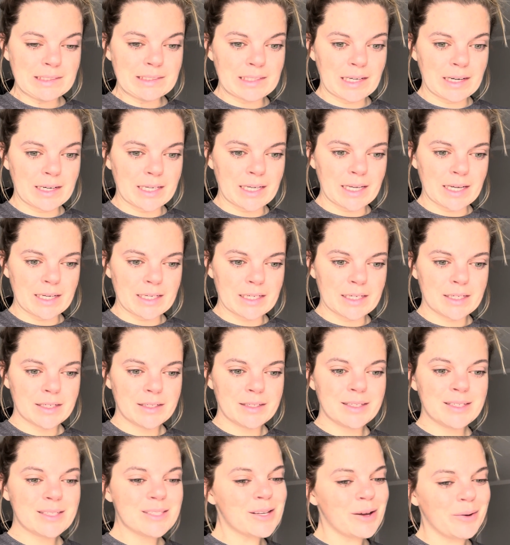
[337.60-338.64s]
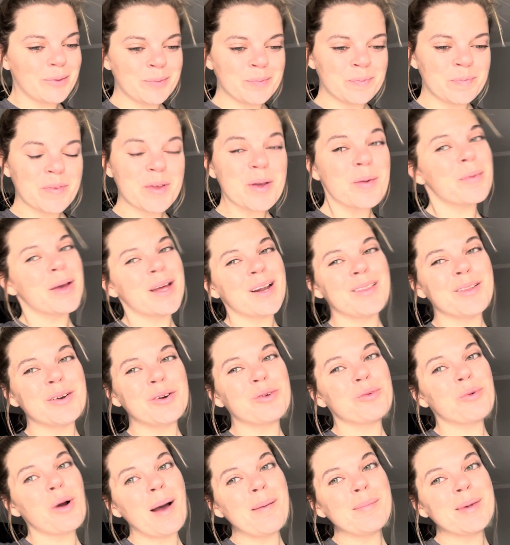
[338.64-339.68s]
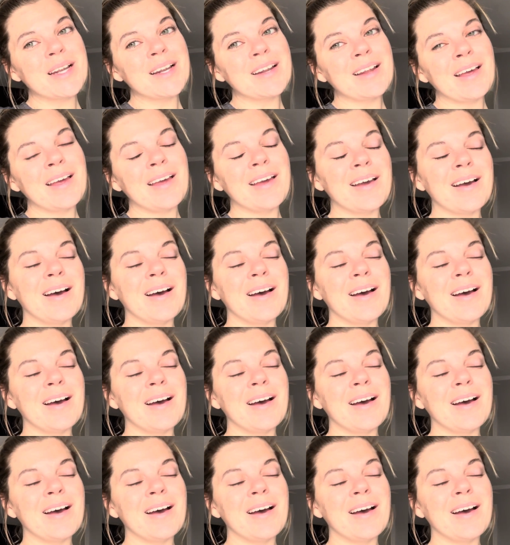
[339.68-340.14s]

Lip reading: again. So I made a little ramen,